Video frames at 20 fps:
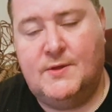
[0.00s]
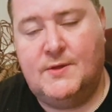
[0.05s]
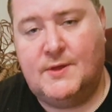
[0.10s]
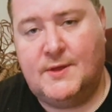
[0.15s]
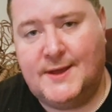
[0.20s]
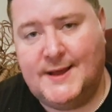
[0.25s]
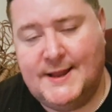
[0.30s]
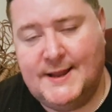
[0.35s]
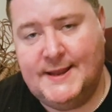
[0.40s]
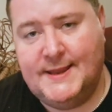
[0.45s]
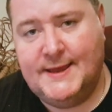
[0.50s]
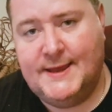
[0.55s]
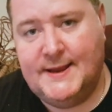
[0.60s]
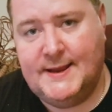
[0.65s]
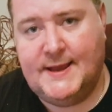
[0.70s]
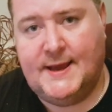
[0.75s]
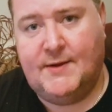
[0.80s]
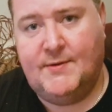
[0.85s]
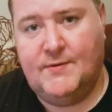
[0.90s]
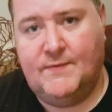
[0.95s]
So clean
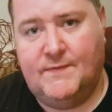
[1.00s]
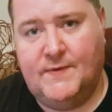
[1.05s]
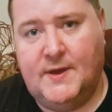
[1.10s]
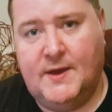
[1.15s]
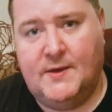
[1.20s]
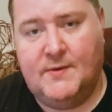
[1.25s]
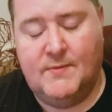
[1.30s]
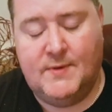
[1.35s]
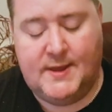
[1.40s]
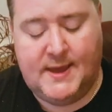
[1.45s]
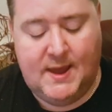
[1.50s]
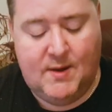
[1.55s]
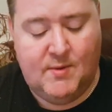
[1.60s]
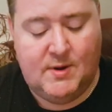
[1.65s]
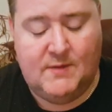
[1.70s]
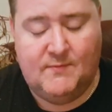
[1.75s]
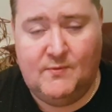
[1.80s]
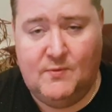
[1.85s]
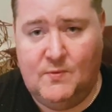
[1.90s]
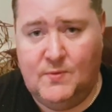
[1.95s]
out your vehicle, get rid
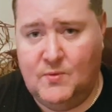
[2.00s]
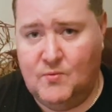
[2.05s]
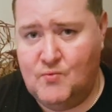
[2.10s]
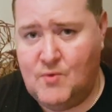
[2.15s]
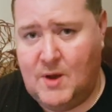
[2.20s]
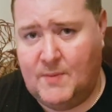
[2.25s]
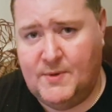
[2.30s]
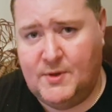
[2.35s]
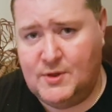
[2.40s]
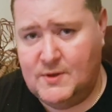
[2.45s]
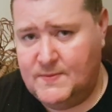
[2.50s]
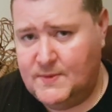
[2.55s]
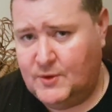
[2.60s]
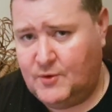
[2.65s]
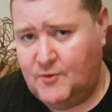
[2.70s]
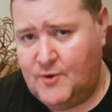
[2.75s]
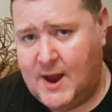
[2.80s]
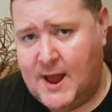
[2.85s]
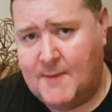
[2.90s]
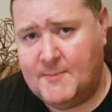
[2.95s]
of all the rubbish and the
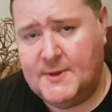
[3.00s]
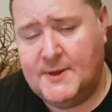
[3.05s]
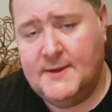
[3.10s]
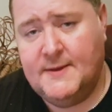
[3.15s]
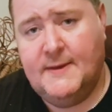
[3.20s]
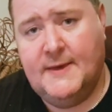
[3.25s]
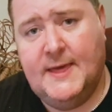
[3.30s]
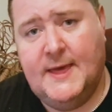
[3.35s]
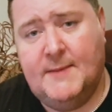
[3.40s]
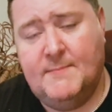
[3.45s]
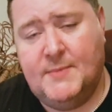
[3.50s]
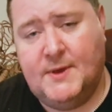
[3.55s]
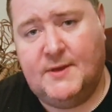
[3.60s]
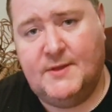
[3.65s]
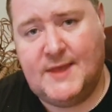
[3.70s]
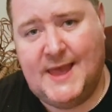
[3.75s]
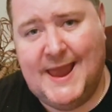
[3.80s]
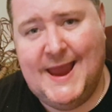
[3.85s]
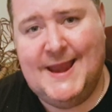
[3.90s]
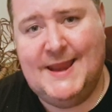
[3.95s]
crap,
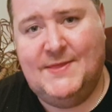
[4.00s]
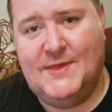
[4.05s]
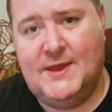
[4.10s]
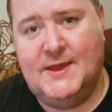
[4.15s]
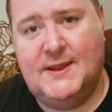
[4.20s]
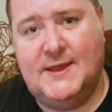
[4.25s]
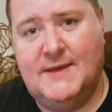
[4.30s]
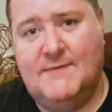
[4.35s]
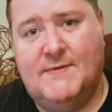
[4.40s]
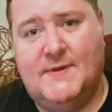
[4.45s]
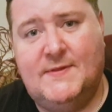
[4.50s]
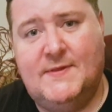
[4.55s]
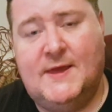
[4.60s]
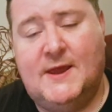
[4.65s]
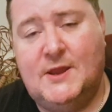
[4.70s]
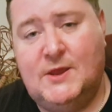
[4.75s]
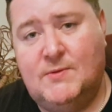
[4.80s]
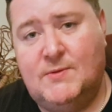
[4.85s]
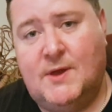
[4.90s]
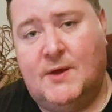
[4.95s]
because anything you leave in there
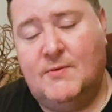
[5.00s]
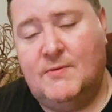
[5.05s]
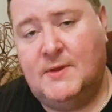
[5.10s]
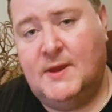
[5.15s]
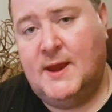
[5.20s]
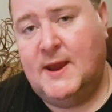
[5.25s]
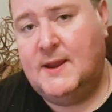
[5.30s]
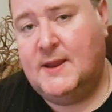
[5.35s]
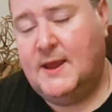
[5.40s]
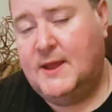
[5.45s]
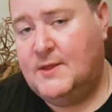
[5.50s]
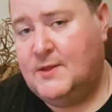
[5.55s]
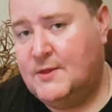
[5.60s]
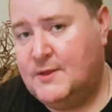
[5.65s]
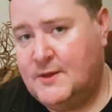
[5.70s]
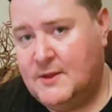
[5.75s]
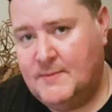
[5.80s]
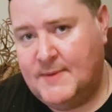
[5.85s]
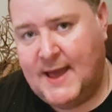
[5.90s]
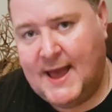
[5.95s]
you don't need is
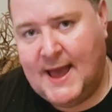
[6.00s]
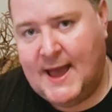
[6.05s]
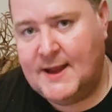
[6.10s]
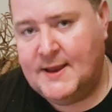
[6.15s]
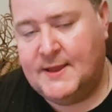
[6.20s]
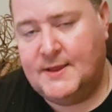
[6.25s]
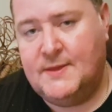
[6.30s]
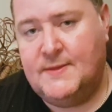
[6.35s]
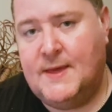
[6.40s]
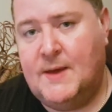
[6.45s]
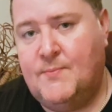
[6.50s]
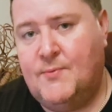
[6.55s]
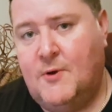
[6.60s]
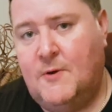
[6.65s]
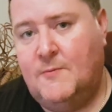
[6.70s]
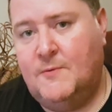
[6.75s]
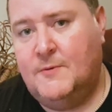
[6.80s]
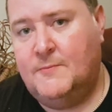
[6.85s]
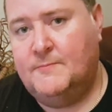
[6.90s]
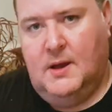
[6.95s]
just going to be adding to that
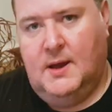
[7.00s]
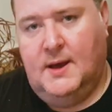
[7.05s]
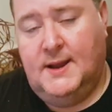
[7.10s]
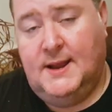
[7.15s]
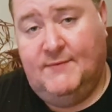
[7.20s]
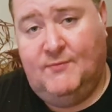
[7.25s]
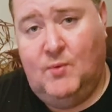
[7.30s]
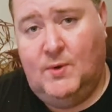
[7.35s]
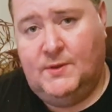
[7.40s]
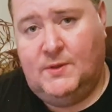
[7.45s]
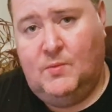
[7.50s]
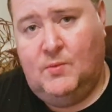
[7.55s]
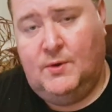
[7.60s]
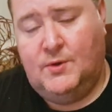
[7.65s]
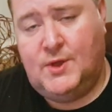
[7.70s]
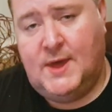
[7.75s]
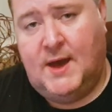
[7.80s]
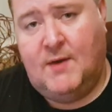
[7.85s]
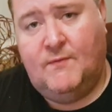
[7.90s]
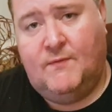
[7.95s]
problem. Another one to
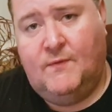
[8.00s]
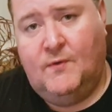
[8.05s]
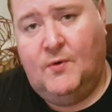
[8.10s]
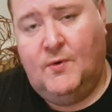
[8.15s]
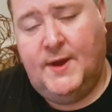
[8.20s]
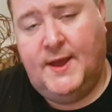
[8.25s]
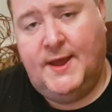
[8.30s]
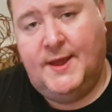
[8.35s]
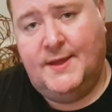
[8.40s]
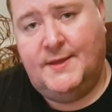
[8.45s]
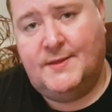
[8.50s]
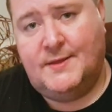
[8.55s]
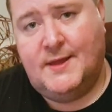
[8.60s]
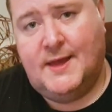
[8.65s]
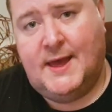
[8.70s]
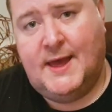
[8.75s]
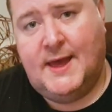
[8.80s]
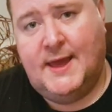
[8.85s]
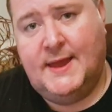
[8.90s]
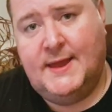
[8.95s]
watch out for is
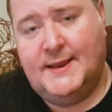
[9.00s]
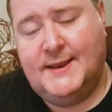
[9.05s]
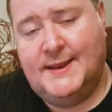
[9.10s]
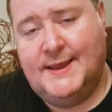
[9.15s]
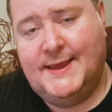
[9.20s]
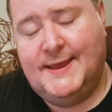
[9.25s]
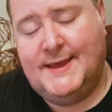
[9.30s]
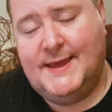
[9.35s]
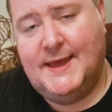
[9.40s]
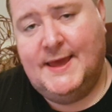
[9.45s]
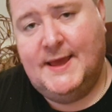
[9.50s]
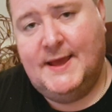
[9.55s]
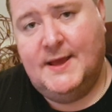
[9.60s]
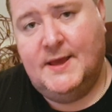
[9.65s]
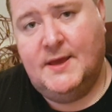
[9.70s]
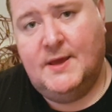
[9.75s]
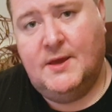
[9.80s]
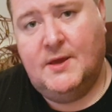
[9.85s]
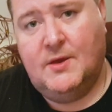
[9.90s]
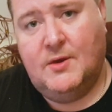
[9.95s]
a leaking
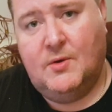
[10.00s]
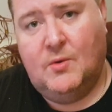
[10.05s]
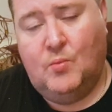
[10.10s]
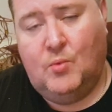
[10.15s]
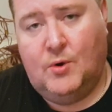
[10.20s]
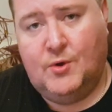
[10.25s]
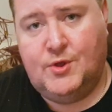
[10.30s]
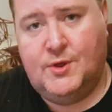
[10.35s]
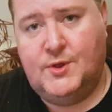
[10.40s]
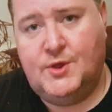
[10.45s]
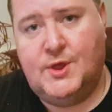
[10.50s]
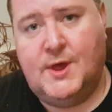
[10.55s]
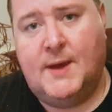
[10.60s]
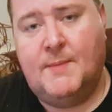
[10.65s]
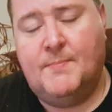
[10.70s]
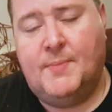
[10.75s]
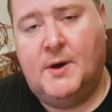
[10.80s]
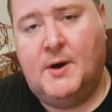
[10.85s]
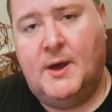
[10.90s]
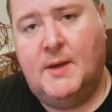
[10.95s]
washer
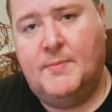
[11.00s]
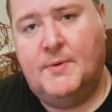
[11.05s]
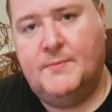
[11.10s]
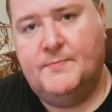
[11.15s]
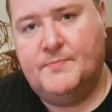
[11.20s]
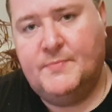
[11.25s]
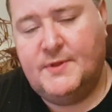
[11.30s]
jet pipe.